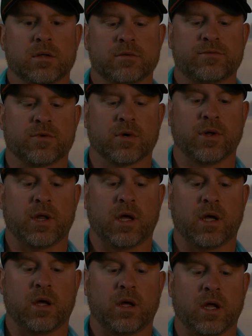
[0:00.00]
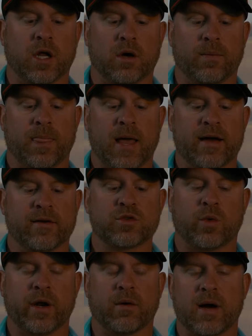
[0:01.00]
for the, you know, out of
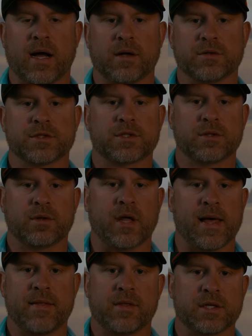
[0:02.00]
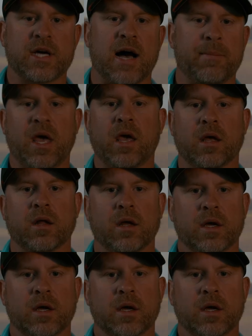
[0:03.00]
20 rounds, the top 8.